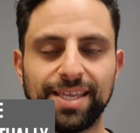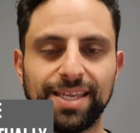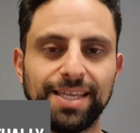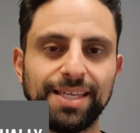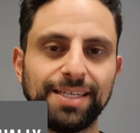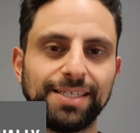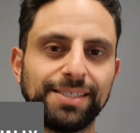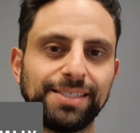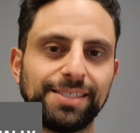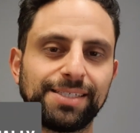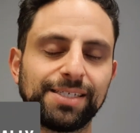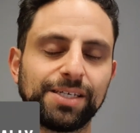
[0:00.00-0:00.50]

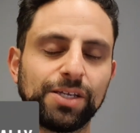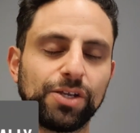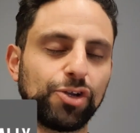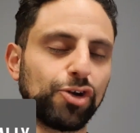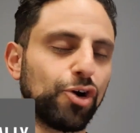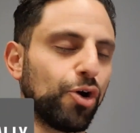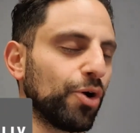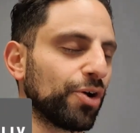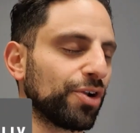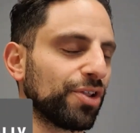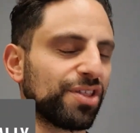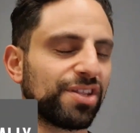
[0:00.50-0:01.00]
is
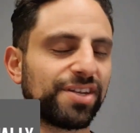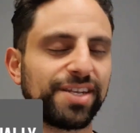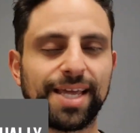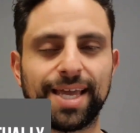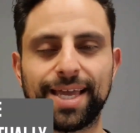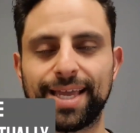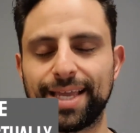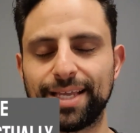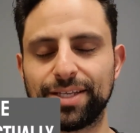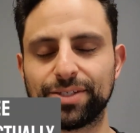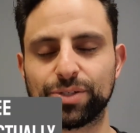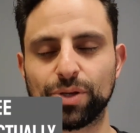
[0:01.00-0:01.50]
gone are the
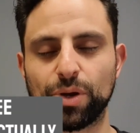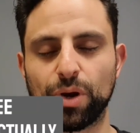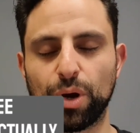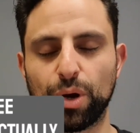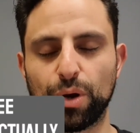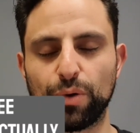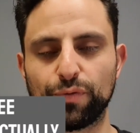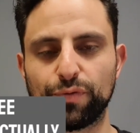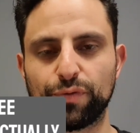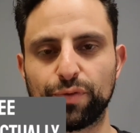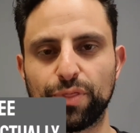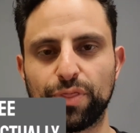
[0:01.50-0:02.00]
days
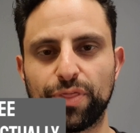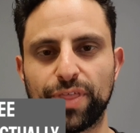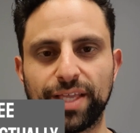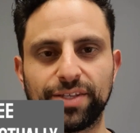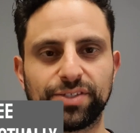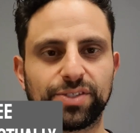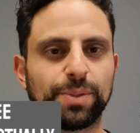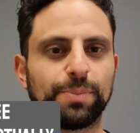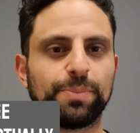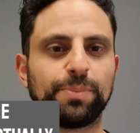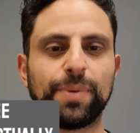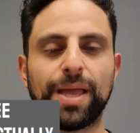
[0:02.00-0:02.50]
of
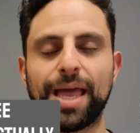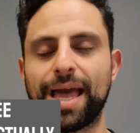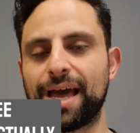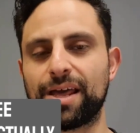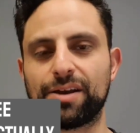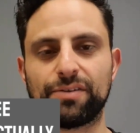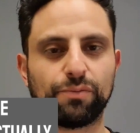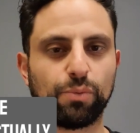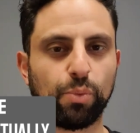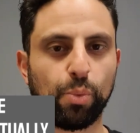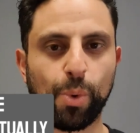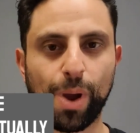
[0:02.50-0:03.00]
things are
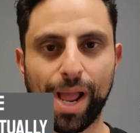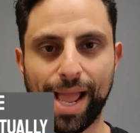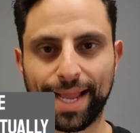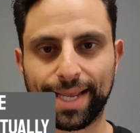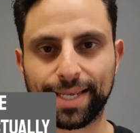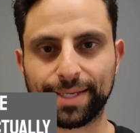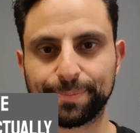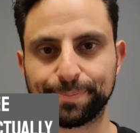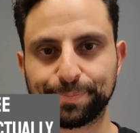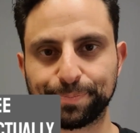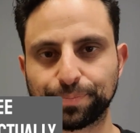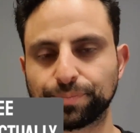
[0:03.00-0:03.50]
out of
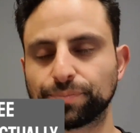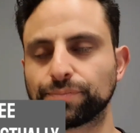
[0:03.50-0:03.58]
whack.